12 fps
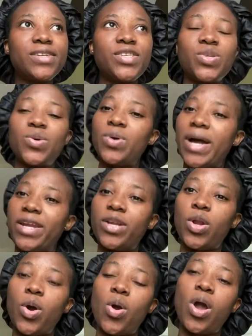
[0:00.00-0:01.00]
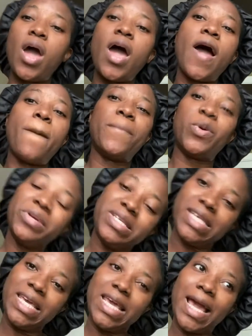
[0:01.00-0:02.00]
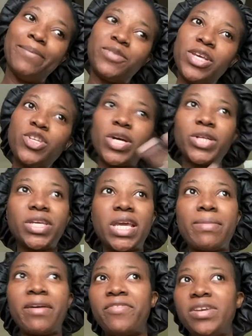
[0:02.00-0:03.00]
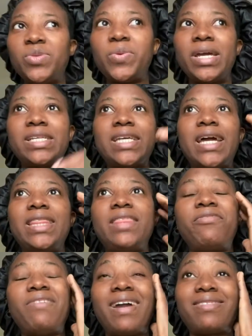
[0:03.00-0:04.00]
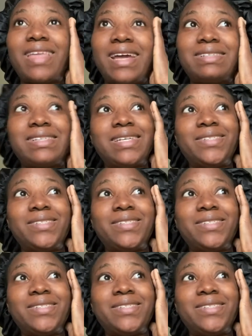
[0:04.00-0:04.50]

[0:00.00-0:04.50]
So I don't know. But we see, I'm still trying to get my feet wet. And the fact that,